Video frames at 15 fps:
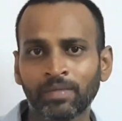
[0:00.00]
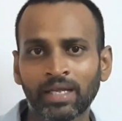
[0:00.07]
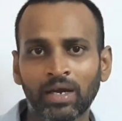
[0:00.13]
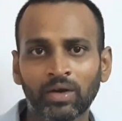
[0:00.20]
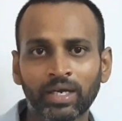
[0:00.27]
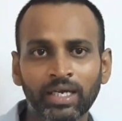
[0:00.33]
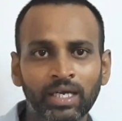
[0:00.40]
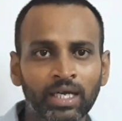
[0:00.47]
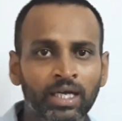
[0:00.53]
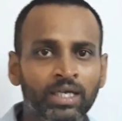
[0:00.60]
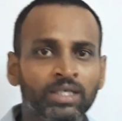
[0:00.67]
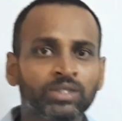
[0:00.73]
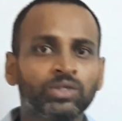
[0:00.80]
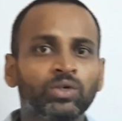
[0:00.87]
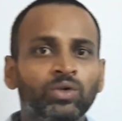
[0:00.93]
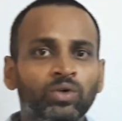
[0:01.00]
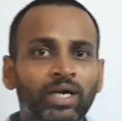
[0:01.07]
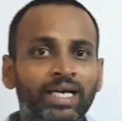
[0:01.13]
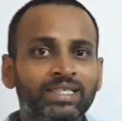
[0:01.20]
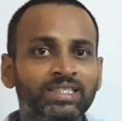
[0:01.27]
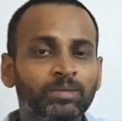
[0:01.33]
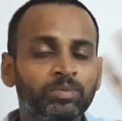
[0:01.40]
Okay, so
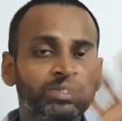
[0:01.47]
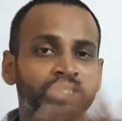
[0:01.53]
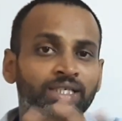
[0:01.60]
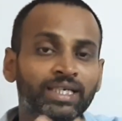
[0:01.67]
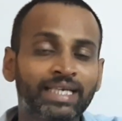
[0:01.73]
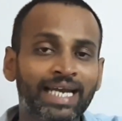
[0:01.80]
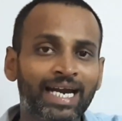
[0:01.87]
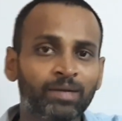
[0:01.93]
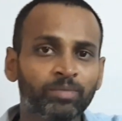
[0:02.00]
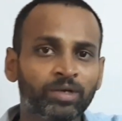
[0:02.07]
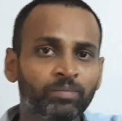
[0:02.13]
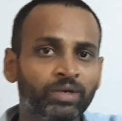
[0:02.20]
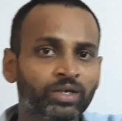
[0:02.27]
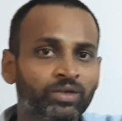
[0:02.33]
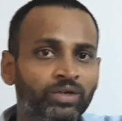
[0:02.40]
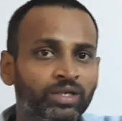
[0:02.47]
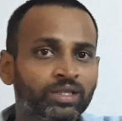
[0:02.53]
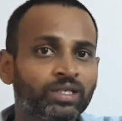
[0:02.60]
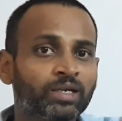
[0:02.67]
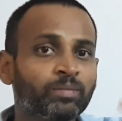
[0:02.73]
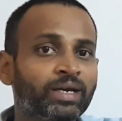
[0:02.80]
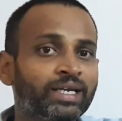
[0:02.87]
except zinc, cadmium, mercury,
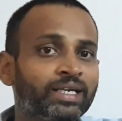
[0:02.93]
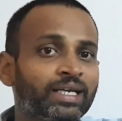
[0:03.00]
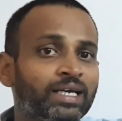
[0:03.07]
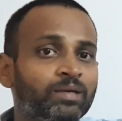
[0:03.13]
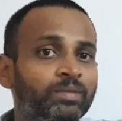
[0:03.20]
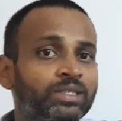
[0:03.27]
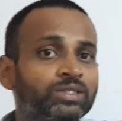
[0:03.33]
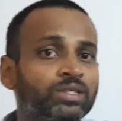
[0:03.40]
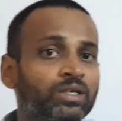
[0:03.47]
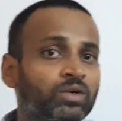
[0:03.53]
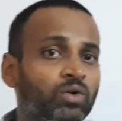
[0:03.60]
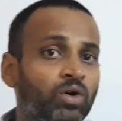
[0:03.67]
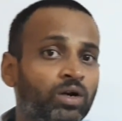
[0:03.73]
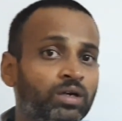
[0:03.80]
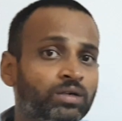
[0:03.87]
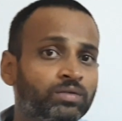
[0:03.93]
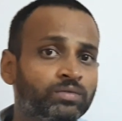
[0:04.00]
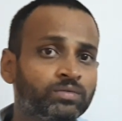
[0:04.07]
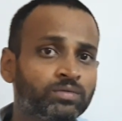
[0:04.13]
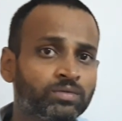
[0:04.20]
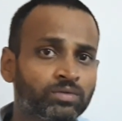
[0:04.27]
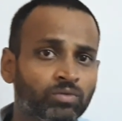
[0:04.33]
the remaining elements are called
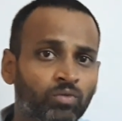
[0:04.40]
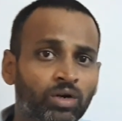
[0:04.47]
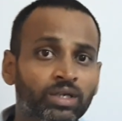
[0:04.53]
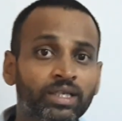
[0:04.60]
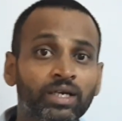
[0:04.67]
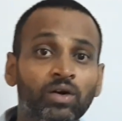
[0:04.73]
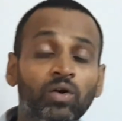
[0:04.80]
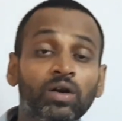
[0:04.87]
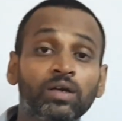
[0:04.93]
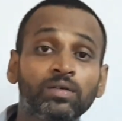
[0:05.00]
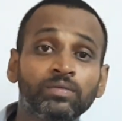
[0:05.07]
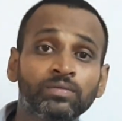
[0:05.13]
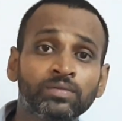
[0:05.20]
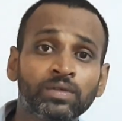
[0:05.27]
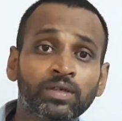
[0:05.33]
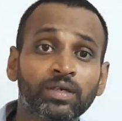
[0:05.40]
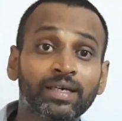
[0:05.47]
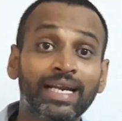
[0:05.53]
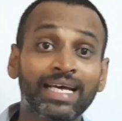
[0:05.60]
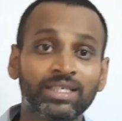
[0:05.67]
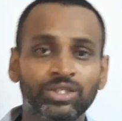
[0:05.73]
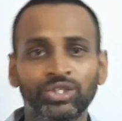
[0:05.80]
what they call
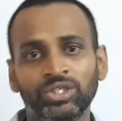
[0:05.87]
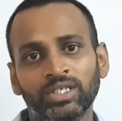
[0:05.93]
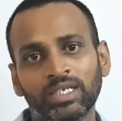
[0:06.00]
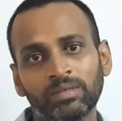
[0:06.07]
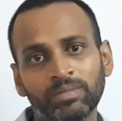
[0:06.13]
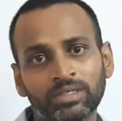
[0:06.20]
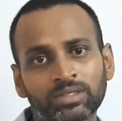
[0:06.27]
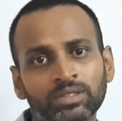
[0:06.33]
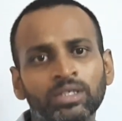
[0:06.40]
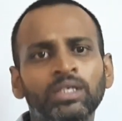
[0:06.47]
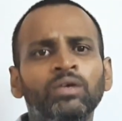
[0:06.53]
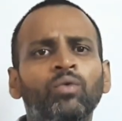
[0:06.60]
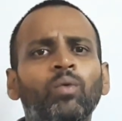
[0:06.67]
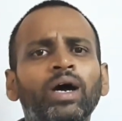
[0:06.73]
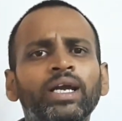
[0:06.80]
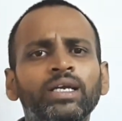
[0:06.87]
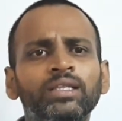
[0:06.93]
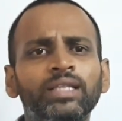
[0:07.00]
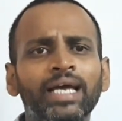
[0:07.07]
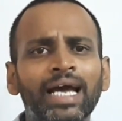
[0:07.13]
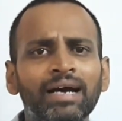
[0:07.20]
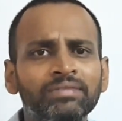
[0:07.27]
transition elements. Why
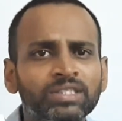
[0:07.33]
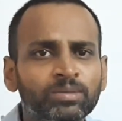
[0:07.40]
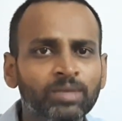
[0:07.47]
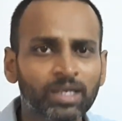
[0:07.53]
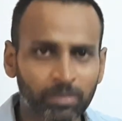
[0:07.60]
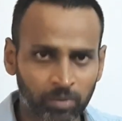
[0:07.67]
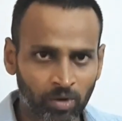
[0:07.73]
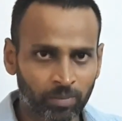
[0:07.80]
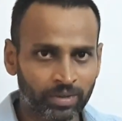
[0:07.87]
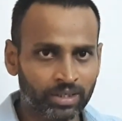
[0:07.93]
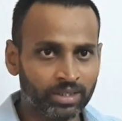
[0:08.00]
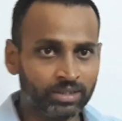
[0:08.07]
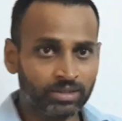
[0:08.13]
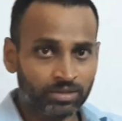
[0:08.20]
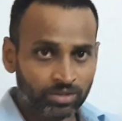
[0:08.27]
they have similar properties?